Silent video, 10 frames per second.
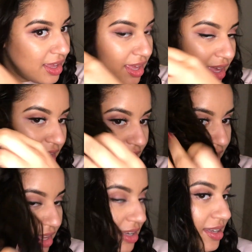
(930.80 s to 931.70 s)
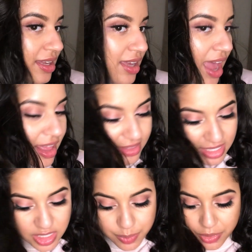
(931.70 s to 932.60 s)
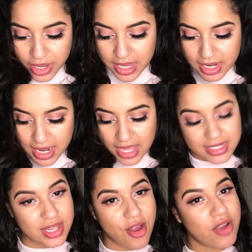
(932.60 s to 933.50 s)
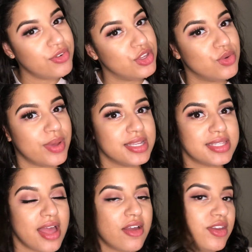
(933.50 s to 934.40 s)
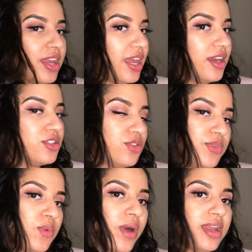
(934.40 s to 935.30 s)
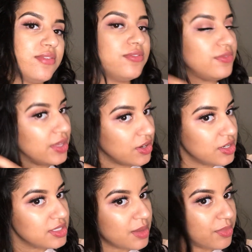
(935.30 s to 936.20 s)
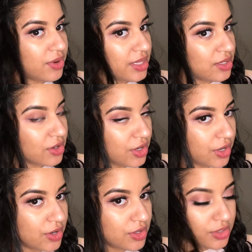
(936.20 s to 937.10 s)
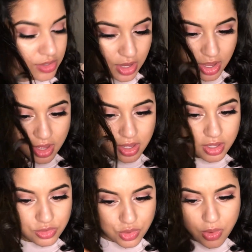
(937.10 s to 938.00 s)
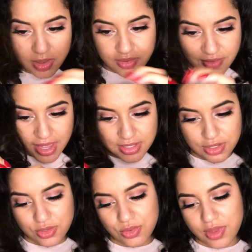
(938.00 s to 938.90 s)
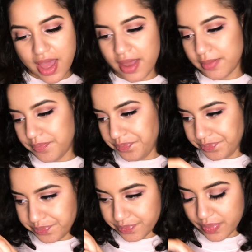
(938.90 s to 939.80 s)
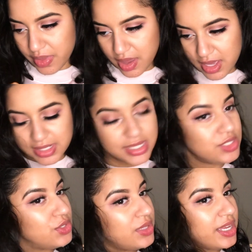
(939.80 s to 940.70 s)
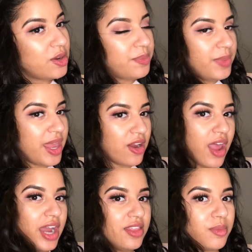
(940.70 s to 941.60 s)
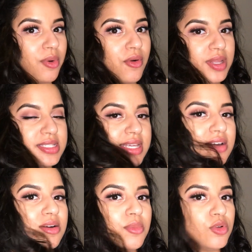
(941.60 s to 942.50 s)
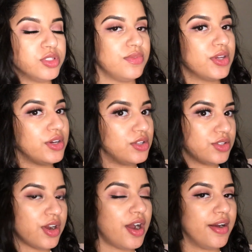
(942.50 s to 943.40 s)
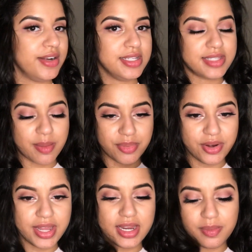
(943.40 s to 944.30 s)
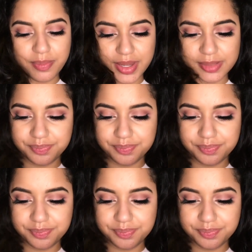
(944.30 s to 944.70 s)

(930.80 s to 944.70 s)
And at this point, it's however you want to style your hair. So if you want to finger separate the curls, totally fine to do that. Since you let your hair out of the ponytail, most of the curls are already separated, but